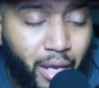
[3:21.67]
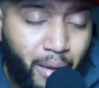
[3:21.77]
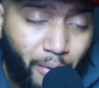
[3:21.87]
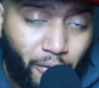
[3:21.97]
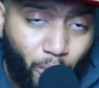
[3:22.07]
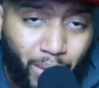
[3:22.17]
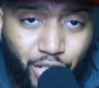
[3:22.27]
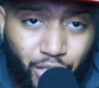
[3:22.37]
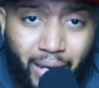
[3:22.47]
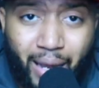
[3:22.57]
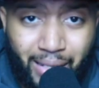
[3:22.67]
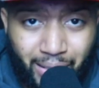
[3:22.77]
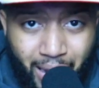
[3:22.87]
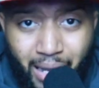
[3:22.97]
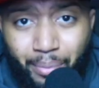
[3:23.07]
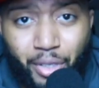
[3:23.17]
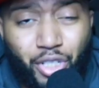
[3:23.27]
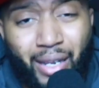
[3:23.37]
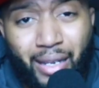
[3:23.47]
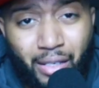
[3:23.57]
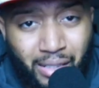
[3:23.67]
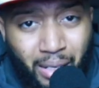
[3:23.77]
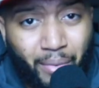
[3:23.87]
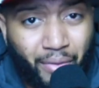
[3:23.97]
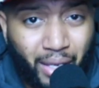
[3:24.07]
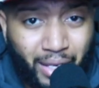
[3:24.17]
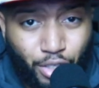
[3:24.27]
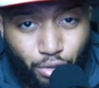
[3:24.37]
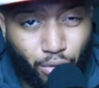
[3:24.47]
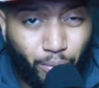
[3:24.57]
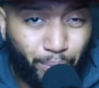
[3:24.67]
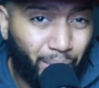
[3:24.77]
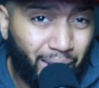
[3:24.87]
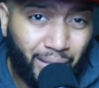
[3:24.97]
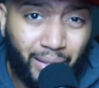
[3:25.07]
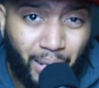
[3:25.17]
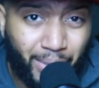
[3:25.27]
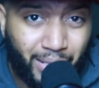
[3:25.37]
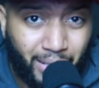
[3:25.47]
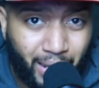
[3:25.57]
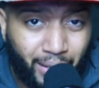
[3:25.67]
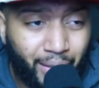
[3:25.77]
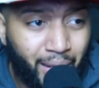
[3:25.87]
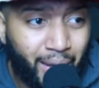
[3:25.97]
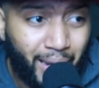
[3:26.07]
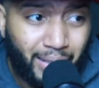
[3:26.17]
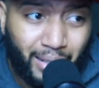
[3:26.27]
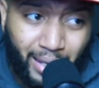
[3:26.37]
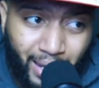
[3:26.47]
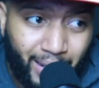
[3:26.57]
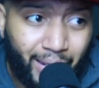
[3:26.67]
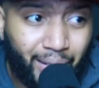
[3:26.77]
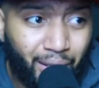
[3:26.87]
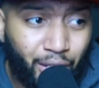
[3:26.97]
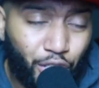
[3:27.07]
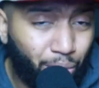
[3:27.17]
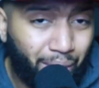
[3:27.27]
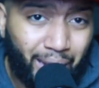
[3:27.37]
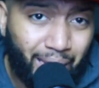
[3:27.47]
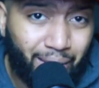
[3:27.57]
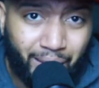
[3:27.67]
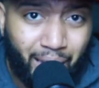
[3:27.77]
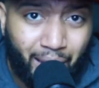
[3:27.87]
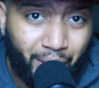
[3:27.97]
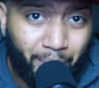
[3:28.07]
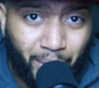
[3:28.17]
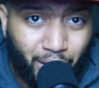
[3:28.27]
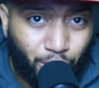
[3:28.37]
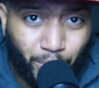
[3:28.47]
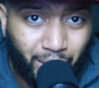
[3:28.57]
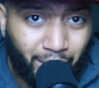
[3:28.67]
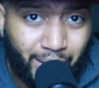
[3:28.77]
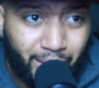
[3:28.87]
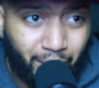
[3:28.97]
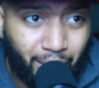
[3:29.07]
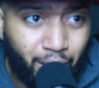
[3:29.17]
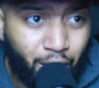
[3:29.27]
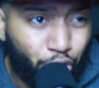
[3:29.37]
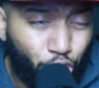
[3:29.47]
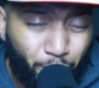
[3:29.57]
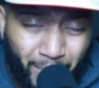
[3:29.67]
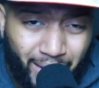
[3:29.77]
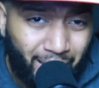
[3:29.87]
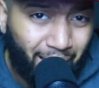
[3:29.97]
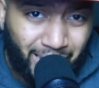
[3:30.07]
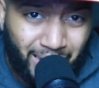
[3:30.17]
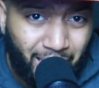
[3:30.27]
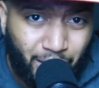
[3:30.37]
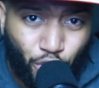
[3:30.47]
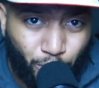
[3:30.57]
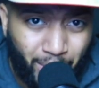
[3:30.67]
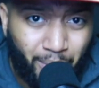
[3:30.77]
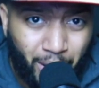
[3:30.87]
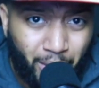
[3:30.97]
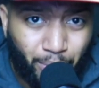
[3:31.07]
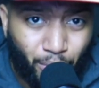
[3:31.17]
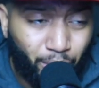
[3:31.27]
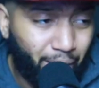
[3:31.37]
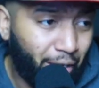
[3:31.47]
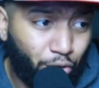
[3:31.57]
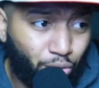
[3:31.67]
But for what Shai has accomplished in some of the historical precedent that was set, it's like, hey, you can't deny that because realistically, you may not see too many people if you